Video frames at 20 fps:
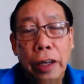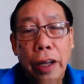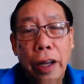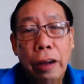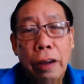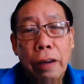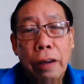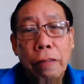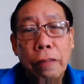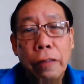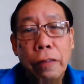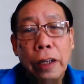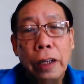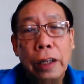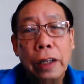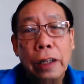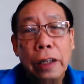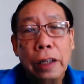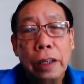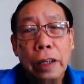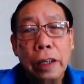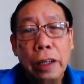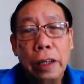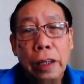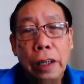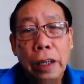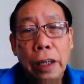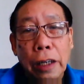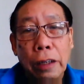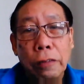that every
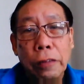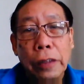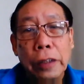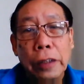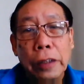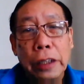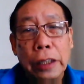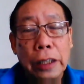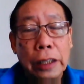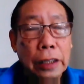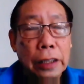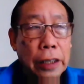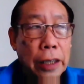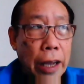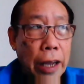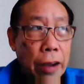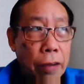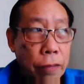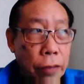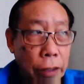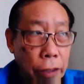living thing,